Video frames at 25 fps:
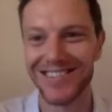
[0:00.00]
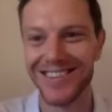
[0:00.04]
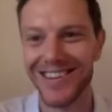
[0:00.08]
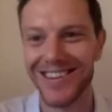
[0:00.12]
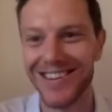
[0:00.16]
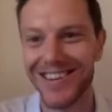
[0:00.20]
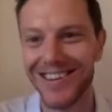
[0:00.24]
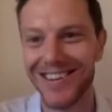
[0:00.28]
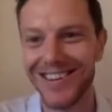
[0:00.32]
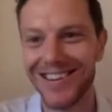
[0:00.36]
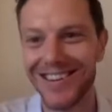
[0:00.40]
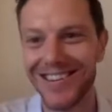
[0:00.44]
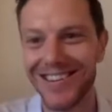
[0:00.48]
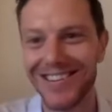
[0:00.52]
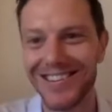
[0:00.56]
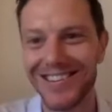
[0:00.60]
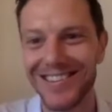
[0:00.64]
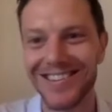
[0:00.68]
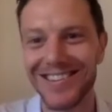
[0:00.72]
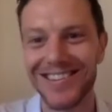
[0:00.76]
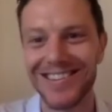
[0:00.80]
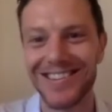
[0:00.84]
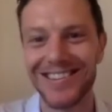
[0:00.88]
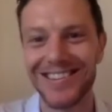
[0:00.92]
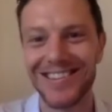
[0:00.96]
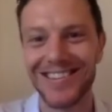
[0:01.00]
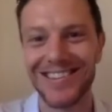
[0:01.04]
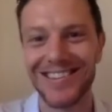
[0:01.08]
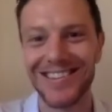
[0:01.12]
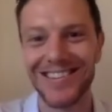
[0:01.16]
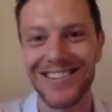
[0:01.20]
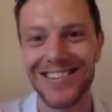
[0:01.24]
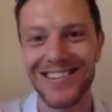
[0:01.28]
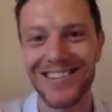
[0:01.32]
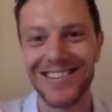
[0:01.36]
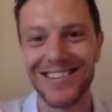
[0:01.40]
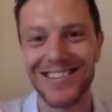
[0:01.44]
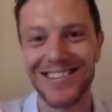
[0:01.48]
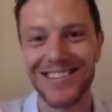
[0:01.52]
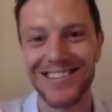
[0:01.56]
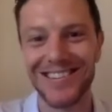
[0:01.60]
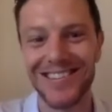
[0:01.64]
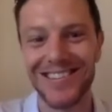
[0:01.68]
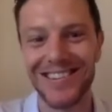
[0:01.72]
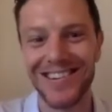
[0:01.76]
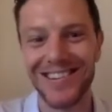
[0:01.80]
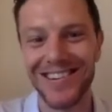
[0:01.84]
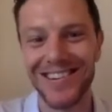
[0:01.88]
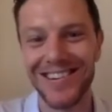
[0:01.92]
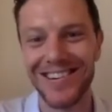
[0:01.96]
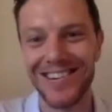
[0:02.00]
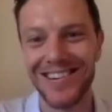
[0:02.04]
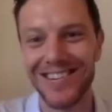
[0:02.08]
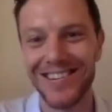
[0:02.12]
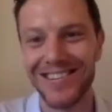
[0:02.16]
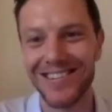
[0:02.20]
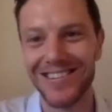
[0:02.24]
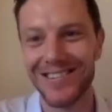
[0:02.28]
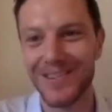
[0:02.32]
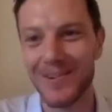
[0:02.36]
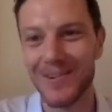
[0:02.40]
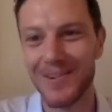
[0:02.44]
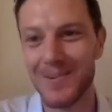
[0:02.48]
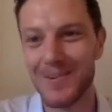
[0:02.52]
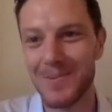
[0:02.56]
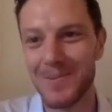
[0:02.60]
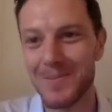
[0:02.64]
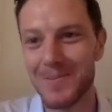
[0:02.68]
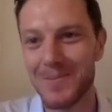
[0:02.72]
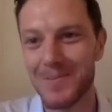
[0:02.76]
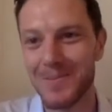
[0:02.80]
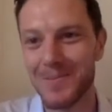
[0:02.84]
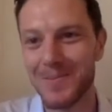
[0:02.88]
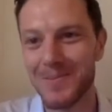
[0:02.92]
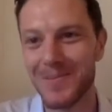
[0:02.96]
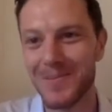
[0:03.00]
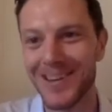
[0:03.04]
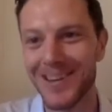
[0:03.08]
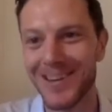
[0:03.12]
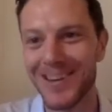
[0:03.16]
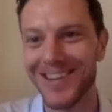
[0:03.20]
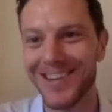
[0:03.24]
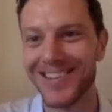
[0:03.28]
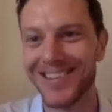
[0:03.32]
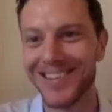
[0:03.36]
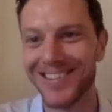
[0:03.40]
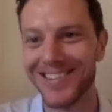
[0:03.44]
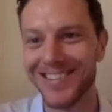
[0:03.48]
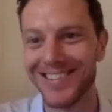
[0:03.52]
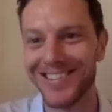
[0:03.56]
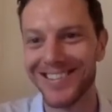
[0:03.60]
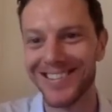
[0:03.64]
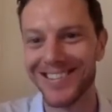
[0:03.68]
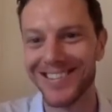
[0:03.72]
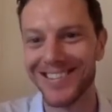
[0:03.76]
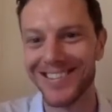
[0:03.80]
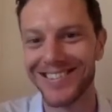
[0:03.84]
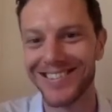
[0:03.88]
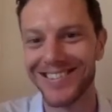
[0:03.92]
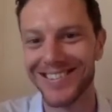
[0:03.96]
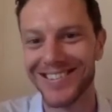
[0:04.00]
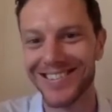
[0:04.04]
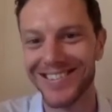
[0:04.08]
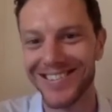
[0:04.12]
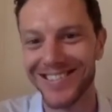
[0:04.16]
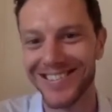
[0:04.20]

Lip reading: The person shown says nothing.